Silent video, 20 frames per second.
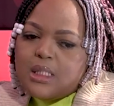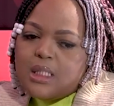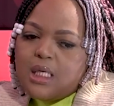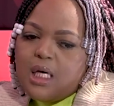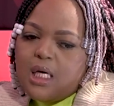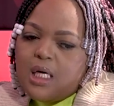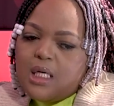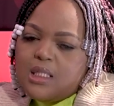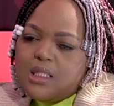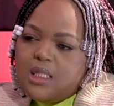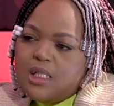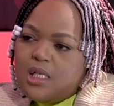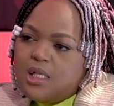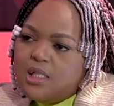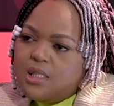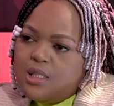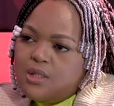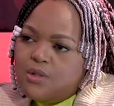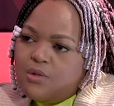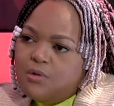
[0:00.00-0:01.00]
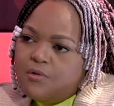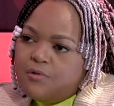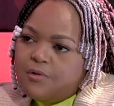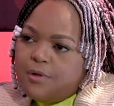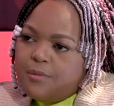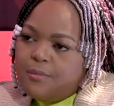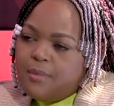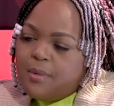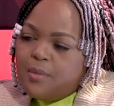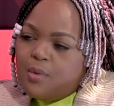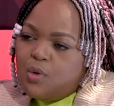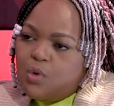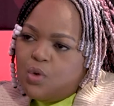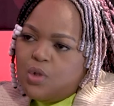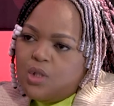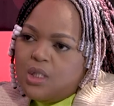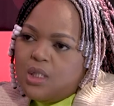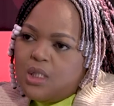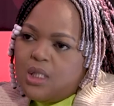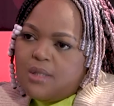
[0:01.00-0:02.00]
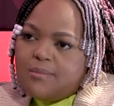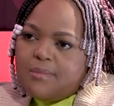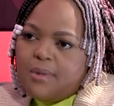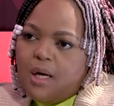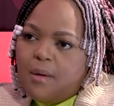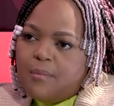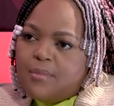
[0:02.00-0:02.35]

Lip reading: DJ Dino from My Melody hit me up.